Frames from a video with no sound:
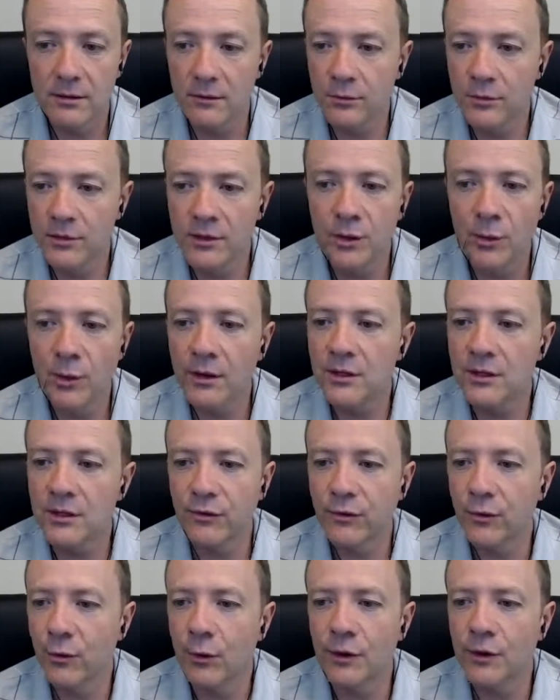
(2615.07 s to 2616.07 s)
was doing just
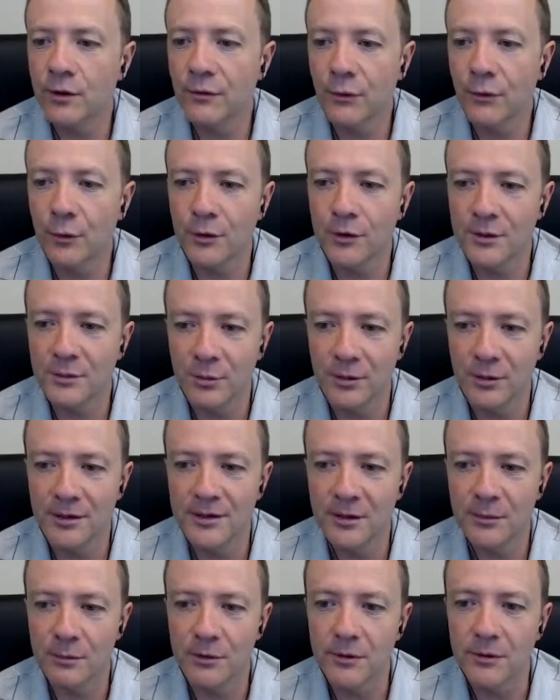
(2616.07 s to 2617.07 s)
Florida, Florida's pretty
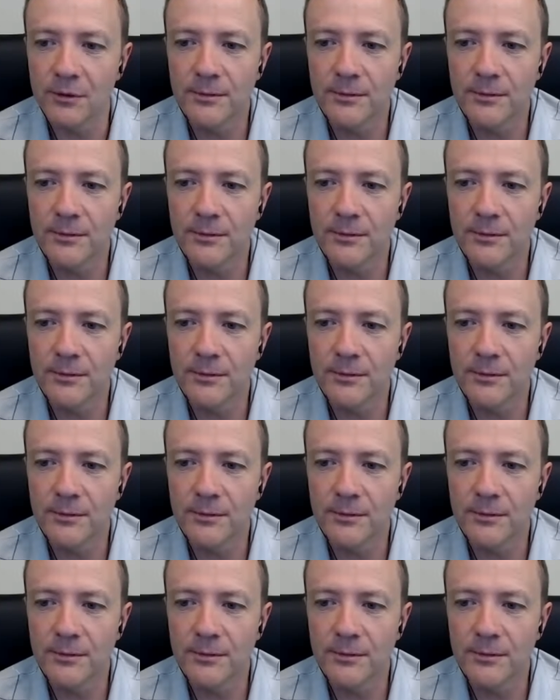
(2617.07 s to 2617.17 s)
simple.